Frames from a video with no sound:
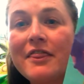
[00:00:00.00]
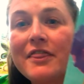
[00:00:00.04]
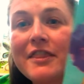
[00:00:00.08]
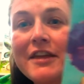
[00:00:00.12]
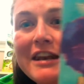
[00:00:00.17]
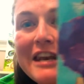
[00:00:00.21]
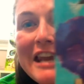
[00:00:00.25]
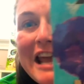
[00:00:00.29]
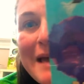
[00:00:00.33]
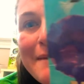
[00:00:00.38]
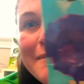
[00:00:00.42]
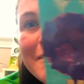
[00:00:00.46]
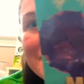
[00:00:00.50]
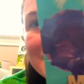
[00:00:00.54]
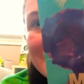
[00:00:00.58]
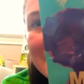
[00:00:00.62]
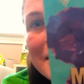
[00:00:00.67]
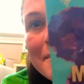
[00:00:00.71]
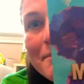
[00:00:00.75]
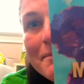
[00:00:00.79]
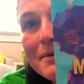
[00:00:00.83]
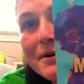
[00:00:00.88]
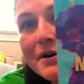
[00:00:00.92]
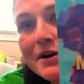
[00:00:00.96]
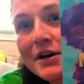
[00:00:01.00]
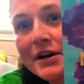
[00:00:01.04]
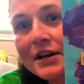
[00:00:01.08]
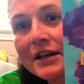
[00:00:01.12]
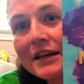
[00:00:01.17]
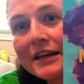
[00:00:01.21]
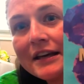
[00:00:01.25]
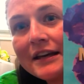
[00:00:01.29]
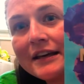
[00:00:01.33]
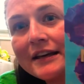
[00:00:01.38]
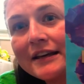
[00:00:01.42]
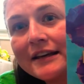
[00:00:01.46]
The name of my book
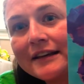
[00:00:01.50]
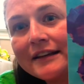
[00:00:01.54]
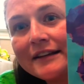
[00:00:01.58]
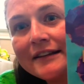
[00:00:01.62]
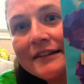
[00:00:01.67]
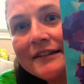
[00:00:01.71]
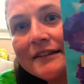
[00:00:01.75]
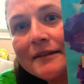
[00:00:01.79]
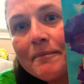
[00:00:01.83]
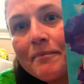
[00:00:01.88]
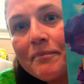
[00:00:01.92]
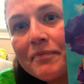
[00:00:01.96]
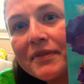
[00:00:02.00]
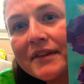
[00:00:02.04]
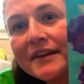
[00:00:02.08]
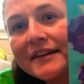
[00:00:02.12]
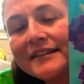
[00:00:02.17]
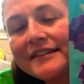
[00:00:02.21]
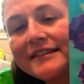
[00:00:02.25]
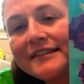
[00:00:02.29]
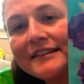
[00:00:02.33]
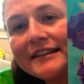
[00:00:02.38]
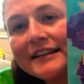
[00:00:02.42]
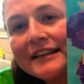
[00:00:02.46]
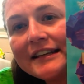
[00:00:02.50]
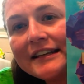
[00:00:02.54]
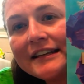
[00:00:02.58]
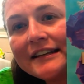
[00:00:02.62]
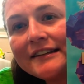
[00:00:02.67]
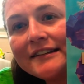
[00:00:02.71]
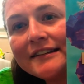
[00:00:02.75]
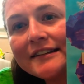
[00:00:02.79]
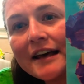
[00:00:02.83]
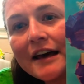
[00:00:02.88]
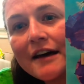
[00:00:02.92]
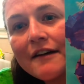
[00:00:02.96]
is The
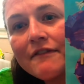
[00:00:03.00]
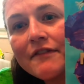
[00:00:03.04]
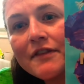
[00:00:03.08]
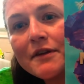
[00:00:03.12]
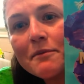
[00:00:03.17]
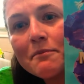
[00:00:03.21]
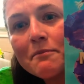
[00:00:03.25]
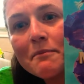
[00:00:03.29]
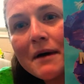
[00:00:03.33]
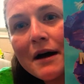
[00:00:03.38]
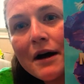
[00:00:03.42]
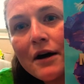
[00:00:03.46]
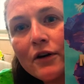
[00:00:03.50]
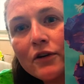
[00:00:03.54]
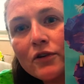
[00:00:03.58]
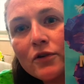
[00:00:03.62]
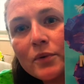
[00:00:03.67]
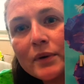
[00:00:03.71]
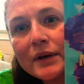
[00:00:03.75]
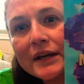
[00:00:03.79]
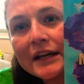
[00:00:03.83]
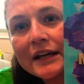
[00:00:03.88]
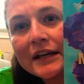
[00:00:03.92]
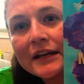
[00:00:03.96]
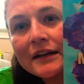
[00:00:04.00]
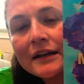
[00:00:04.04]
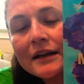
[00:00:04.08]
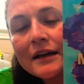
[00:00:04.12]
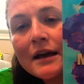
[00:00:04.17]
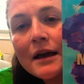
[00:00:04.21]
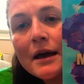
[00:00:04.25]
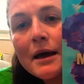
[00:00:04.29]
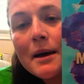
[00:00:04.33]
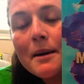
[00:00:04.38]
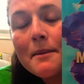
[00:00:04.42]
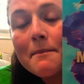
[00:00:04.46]
Seeds of the Milkweed
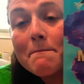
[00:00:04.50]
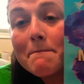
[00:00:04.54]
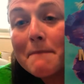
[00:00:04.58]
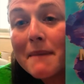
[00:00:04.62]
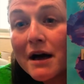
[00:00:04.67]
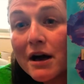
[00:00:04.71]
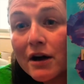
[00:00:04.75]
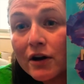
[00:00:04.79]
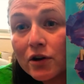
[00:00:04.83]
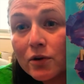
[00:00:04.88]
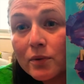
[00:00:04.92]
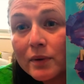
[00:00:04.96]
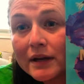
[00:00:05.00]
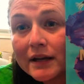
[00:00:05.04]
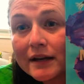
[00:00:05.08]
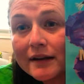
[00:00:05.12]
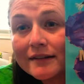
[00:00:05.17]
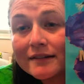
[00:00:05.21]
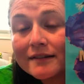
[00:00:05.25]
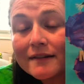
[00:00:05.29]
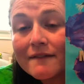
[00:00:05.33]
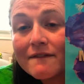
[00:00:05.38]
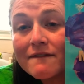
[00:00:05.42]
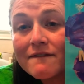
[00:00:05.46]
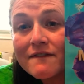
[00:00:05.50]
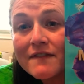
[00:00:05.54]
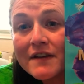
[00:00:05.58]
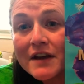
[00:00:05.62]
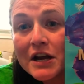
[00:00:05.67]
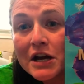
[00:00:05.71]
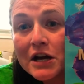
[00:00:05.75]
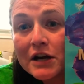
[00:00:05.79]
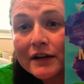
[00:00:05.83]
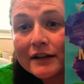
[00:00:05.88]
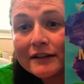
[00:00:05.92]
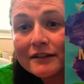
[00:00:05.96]
Milkweed is a
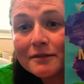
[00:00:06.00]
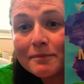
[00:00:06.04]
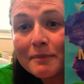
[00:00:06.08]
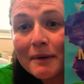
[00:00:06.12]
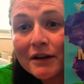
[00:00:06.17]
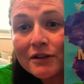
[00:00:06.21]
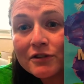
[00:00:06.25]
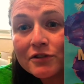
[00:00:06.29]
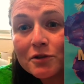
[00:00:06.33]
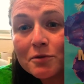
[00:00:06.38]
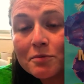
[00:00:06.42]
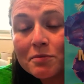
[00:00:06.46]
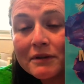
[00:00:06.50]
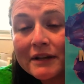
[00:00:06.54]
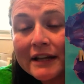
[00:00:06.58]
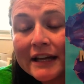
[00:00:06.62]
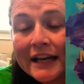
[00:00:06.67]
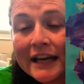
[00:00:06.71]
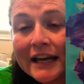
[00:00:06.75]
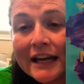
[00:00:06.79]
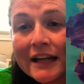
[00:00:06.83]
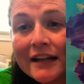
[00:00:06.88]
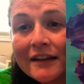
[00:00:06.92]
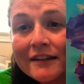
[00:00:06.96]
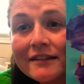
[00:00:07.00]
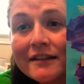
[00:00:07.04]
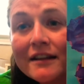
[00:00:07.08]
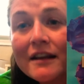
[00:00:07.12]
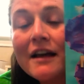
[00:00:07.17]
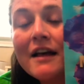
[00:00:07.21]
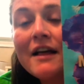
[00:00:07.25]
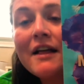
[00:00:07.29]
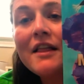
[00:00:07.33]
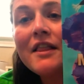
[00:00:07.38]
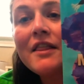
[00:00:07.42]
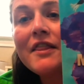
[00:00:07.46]
very special plant
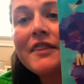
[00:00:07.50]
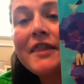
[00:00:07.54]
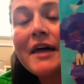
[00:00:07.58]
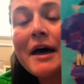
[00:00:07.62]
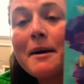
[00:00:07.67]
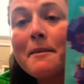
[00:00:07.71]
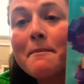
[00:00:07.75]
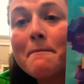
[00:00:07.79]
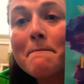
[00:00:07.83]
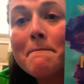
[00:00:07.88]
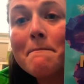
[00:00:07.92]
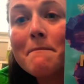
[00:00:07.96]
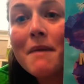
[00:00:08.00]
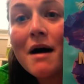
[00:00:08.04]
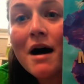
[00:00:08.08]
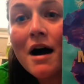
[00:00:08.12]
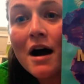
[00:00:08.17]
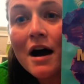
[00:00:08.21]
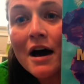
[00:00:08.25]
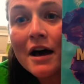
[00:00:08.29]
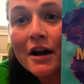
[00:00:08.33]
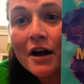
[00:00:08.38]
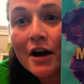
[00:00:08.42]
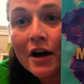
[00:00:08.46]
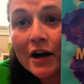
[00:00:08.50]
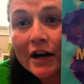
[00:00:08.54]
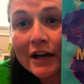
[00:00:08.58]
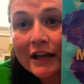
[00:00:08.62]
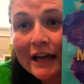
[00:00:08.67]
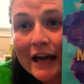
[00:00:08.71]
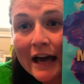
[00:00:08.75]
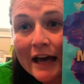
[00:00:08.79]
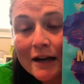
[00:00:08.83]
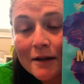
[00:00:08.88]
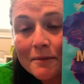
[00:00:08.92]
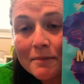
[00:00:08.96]
that monarch
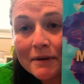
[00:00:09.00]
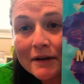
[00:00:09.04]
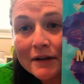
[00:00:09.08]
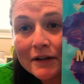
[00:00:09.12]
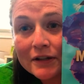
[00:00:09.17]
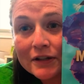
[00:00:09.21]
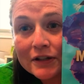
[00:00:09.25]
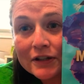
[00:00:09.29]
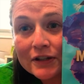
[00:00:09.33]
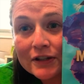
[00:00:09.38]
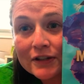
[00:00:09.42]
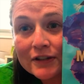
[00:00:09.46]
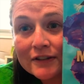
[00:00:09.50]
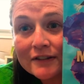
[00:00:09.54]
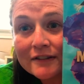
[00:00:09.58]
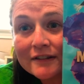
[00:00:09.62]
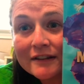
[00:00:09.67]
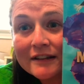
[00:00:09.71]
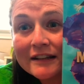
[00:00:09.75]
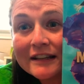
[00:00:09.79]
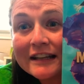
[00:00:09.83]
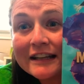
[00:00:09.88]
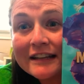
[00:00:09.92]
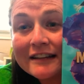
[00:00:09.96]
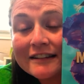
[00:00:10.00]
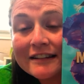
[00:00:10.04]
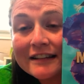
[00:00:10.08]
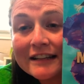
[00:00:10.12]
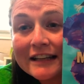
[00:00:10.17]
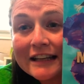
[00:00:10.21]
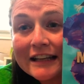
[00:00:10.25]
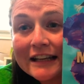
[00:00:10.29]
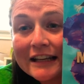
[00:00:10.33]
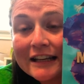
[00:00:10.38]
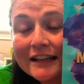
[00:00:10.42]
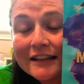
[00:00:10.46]
caterpillars need
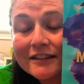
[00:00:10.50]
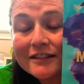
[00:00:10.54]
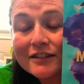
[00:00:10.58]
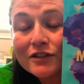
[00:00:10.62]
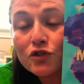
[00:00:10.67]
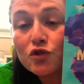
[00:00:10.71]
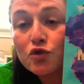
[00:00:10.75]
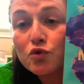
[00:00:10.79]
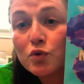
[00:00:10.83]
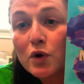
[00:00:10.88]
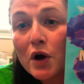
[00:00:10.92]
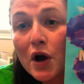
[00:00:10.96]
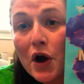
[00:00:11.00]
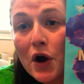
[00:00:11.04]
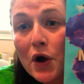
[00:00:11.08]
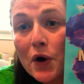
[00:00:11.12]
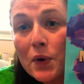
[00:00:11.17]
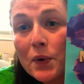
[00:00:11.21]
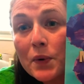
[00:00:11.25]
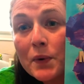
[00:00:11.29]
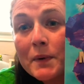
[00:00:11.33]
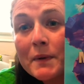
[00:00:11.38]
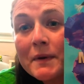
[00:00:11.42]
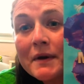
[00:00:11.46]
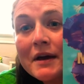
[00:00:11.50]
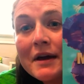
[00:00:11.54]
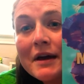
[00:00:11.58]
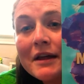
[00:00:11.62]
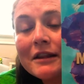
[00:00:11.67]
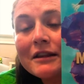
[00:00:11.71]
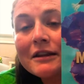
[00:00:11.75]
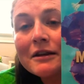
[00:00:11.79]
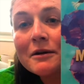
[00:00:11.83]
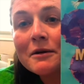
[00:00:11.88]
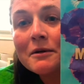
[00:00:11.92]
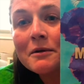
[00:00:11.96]
to eat to grow.
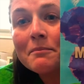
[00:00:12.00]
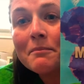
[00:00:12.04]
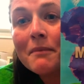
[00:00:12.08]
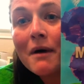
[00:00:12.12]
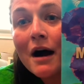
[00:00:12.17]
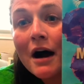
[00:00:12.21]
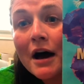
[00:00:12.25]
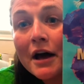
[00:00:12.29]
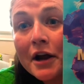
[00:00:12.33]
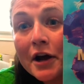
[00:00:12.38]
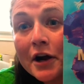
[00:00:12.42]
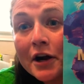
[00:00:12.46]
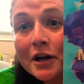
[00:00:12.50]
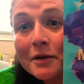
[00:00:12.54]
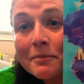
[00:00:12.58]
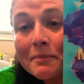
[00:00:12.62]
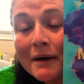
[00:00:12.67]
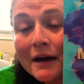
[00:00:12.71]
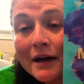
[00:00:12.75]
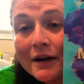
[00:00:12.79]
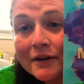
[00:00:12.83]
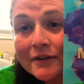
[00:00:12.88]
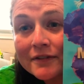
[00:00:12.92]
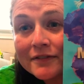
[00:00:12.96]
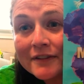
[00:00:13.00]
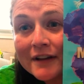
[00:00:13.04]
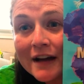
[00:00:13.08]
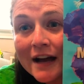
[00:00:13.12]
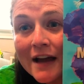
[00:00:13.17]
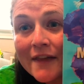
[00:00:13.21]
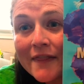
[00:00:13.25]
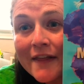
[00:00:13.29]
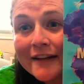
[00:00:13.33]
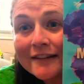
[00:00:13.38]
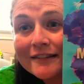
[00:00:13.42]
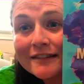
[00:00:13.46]
The monarch
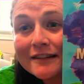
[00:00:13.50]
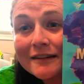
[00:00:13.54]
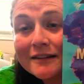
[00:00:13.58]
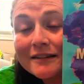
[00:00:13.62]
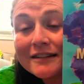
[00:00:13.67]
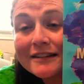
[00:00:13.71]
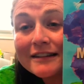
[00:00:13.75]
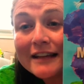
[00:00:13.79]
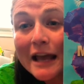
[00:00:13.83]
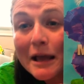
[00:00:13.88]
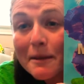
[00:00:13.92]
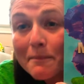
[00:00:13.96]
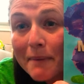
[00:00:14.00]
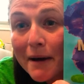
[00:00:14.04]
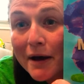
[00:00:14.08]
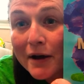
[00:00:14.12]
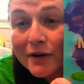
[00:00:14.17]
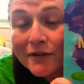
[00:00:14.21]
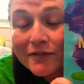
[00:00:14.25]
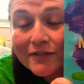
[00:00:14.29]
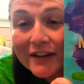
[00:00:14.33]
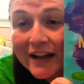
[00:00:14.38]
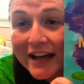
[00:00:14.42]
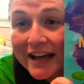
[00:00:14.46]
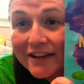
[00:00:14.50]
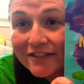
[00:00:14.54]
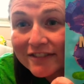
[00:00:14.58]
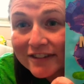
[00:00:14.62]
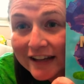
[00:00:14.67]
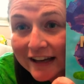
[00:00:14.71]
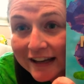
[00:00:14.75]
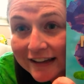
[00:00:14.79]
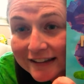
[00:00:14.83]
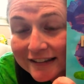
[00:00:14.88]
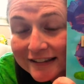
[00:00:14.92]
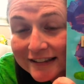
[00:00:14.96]
butterfly, that's the state butterfly of
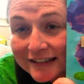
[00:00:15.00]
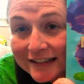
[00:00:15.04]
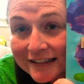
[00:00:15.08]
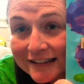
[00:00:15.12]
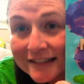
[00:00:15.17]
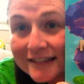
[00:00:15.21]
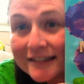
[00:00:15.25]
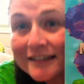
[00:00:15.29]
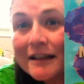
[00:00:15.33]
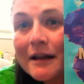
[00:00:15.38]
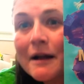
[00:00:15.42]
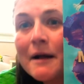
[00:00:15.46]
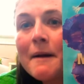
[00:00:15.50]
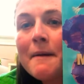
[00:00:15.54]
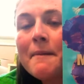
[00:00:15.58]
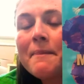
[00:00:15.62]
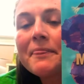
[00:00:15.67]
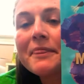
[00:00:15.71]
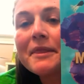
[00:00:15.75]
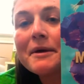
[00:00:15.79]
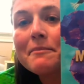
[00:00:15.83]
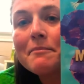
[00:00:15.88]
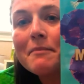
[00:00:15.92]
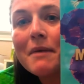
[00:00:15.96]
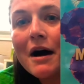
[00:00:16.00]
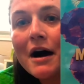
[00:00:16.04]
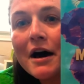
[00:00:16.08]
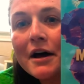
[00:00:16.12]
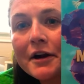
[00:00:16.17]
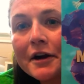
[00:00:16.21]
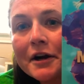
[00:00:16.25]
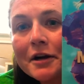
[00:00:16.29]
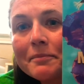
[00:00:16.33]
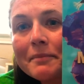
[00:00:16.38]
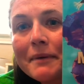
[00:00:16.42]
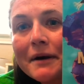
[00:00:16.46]
Texas, the
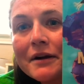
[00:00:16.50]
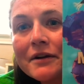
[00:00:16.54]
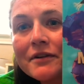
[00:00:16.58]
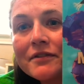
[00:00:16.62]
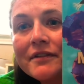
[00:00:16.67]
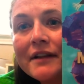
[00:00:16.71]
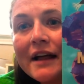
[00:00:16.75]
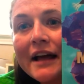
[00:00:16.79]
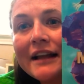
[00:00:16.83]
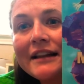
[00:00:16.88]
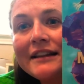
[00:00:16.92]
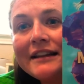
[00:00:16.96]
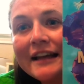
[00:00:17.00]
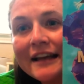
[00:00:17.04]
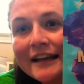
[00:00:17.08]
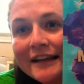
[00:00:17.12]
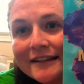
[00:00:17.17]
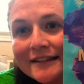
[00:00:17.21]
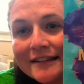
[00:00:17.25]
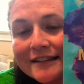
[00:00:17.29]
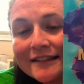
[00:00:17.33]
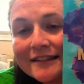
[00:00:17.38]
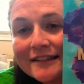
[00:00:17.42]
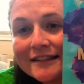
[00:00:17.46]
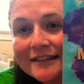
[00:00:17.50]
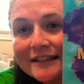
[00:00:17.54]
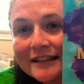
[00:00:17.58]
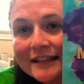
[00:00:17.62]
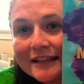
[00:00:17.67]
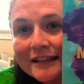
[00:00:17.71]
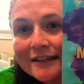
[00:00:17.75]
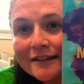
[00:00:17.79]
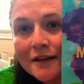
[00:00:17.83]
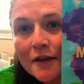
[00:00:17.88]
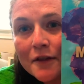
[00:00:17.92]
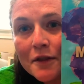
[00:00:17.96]
monarch butterfly lays its
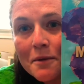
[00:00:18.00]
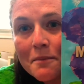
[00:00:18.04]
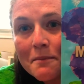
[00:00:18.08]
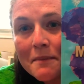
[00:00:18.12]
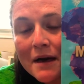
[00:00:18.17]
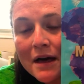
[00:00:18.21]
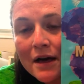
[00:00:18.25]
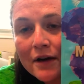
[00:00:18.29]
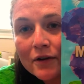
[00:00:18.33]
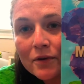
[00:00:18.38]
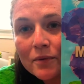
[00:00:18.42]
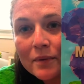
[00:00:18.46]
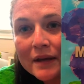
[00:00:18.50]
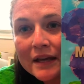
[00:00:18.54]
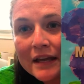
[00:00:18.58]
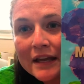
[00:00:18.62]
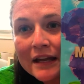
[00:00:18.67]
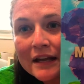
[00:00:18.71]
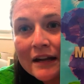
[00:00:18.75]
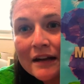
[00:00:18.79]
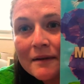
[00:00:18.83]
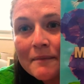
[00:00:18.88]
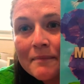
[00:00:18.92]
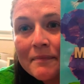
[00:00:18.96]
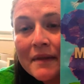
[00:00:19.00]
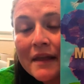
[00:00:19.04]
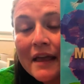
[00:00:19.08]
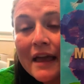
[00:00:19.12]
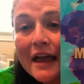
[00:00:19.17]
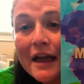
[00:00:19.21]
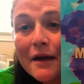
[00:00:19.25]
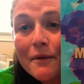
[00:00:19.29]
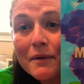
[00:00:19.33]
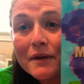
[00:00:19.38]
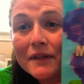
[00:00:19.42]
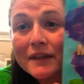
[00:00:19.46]
seeds on the milkweed,
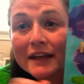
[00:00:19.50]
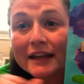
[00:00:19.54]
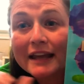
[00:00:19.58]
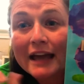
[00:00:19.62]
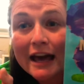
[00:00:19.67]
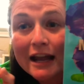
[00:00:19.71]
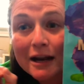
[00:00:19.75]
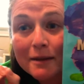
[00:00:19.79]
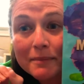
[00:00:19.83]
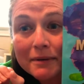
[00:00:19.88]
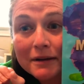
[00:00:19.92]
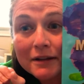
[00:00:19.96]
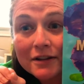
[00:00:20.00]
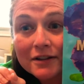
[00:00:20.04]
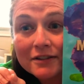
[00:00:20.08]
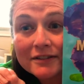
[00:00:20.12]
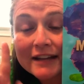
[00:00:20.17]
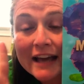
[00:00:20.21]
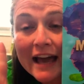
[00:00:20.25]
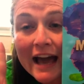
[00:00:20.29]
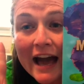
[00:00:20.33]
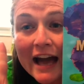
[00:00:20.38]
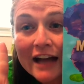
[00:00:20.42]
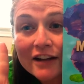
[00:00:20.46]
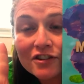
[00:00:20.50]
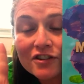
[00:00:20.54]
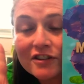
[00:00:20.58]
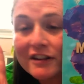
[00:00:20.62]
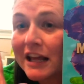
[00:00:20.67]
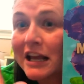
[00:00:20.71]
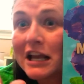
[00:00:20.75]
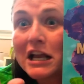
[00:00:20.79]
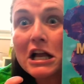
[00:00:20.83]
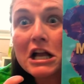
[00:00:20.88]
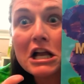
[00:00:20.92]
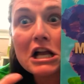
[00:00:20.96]
and when the caterpillars hatch,
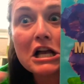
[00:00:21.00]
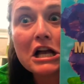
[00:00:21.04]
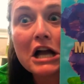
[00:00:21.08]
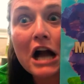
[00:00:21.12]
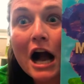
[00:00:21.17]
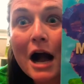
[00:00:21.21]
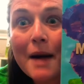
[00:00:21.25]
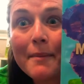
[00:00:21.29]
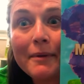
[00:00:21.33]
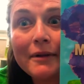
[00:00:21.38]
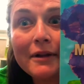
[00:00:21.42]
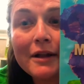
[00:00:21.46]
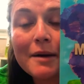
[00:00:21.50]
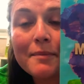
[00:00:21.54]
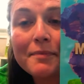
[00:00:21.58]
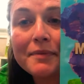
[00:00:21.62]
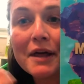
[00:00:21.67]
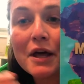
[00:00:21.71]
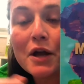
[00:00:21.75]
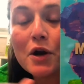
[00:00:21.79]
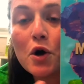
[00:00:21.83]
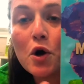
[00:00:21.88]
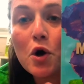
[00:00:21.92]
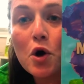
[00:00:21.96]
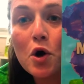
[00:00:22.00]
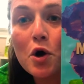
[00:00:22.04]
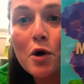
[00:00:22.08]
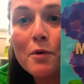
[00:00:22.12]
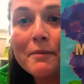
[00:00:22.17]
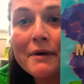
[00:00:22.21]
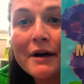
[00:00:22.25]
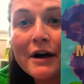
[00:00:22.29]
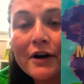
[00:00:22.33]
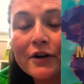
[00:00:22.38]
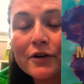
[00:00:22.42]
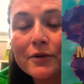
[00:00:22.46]
they gobble up that whole
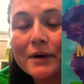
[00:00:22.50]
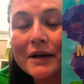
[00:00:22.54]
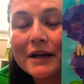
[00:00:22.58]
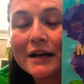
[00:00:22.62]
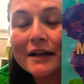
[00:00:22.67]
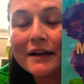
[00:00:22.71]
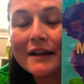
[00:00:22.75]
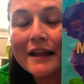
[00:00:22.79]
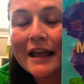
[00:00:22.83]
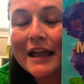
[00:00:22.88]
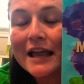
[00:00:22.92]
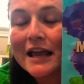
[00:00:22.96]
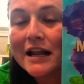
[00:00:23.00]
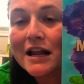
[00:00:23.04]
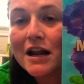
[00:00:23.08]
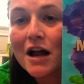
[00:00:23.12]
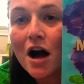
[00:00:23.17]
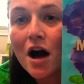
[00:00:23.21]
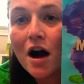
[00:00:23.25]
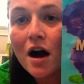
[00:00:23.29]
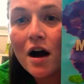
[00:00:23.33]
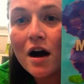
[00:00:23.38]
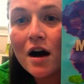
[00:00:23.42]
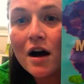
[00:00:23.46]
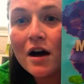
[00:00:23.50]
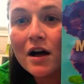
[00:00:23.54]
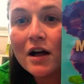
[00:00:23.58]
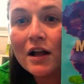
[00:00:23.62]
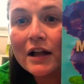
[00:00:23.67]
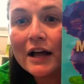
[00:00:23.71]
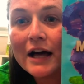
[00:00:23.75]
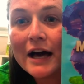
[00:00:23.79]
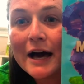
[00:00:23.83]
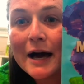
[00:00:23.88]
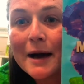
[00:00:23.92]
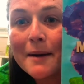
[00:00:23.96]
milkweed. They eat it
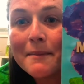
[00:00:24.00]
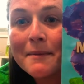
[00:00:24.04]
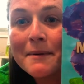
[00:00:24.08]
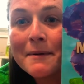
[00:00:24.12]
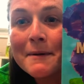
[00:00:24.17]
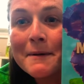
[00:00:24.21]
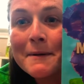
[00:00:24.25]
all up.